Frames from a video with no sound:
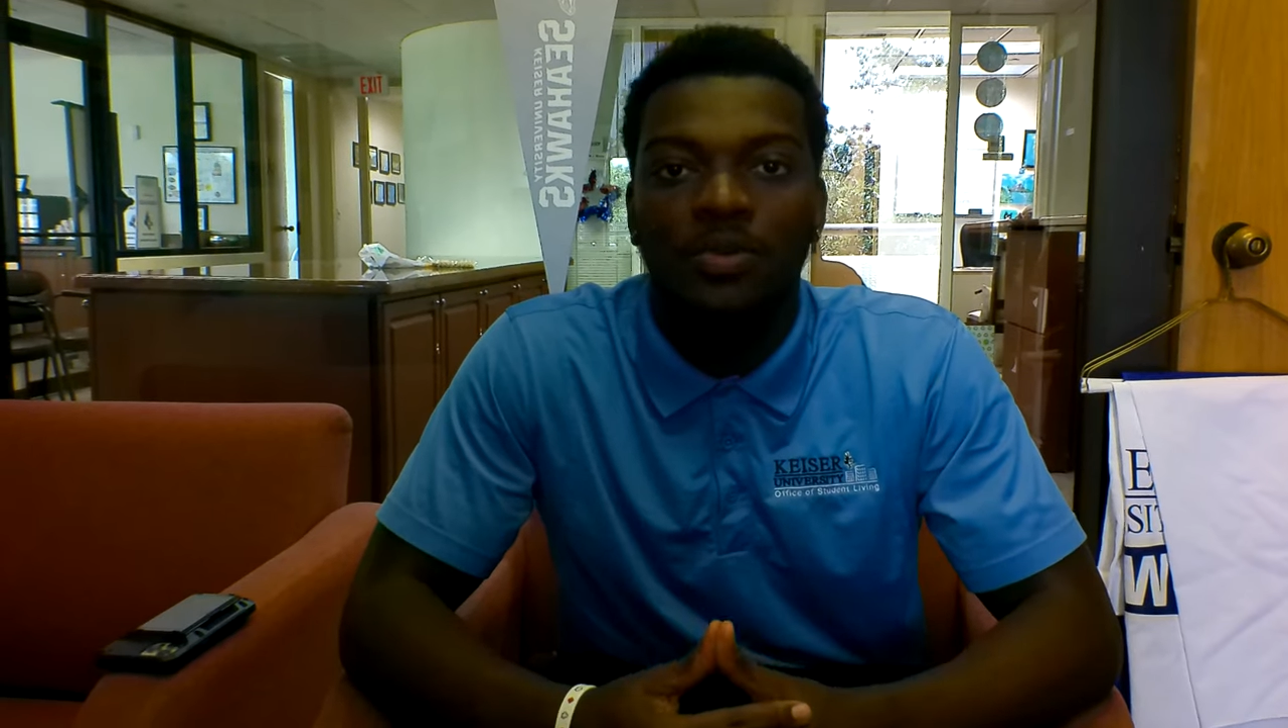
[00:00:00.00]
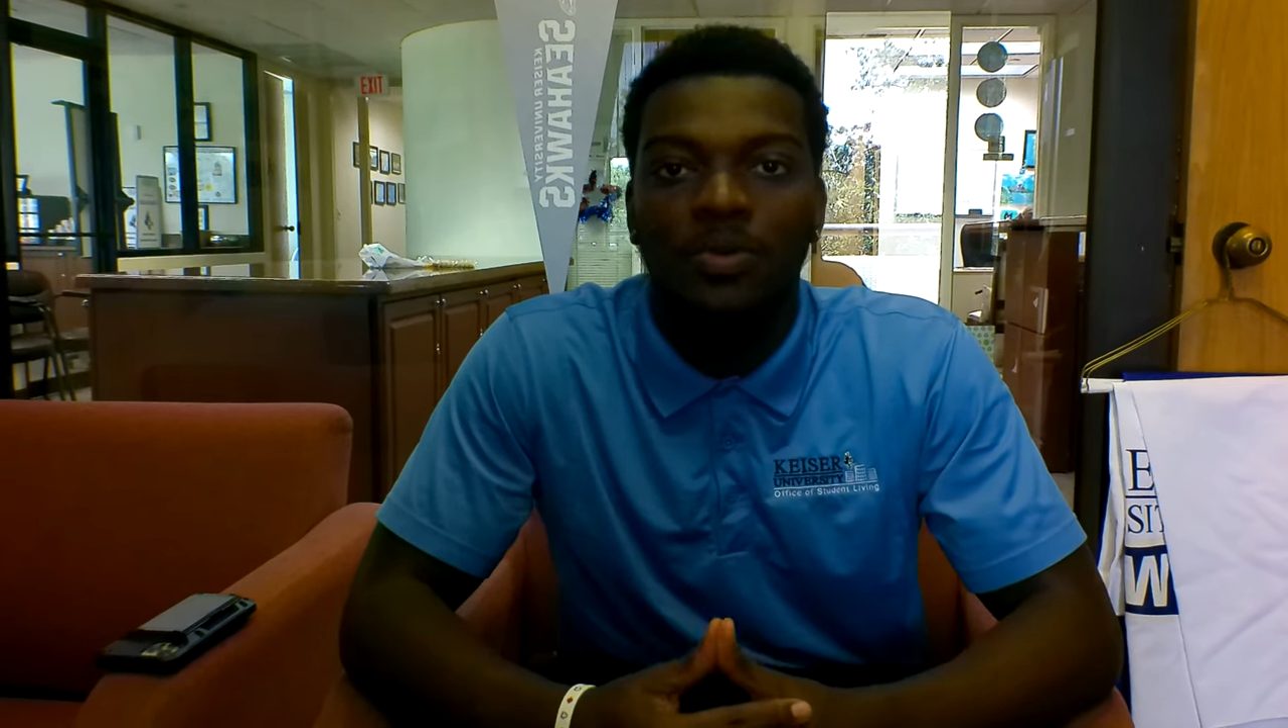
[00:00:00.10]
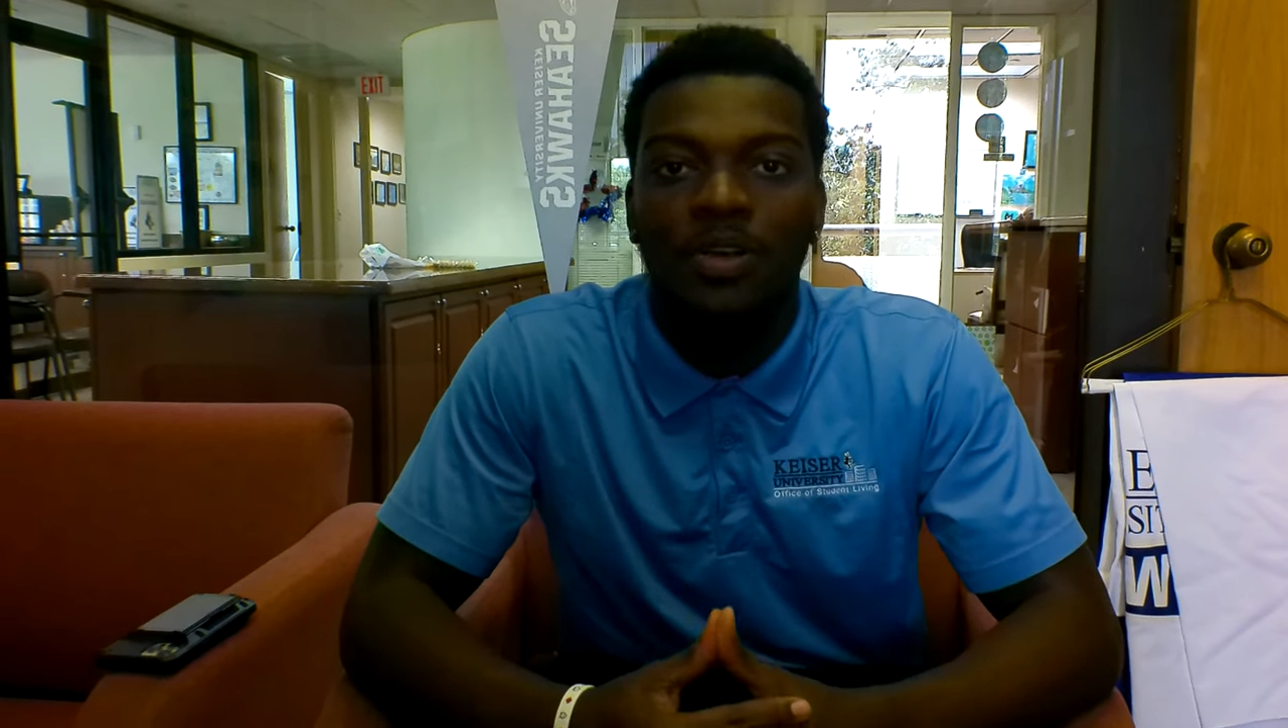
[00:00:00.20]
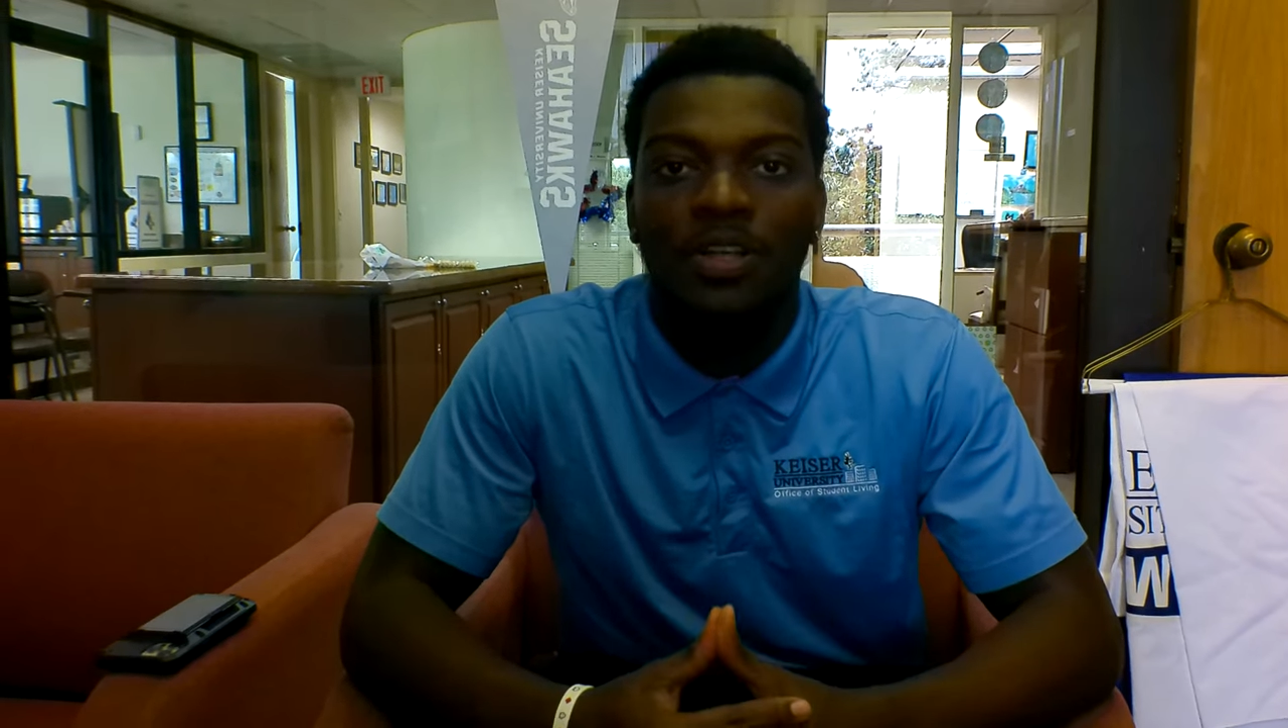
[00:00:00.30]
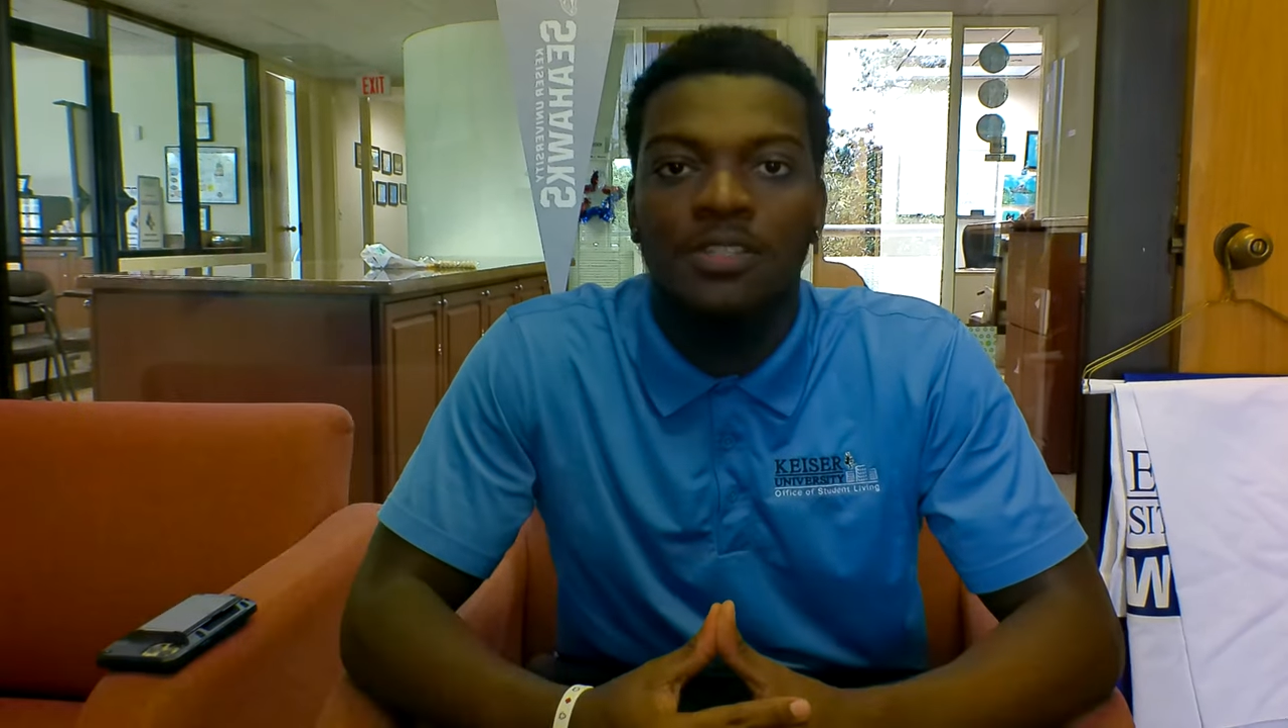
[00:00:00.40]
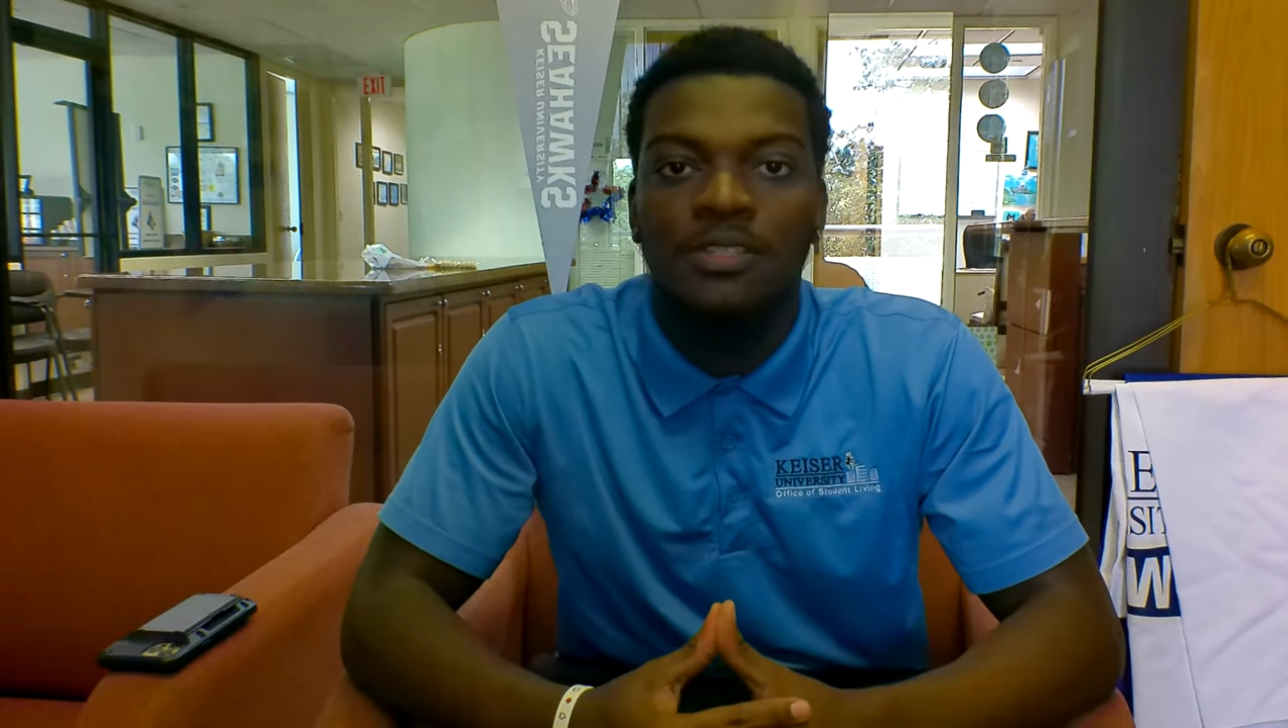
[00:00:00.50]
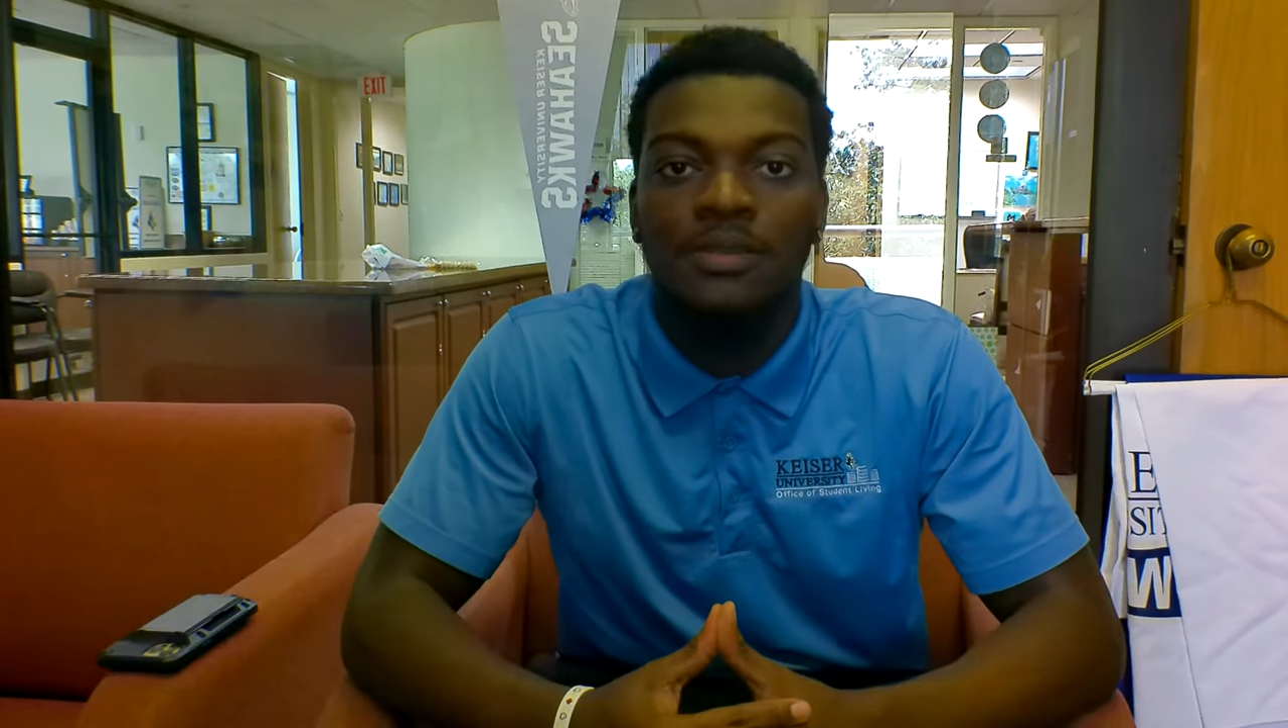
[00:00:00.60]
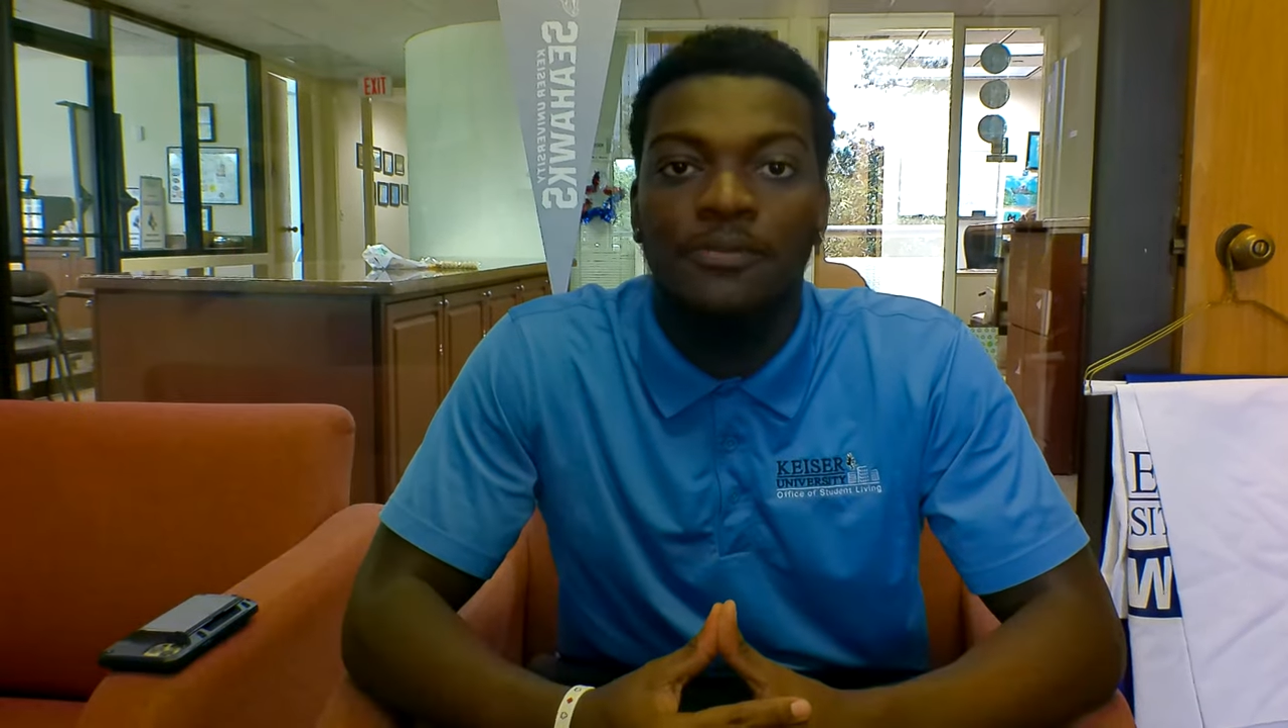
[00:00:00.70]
was,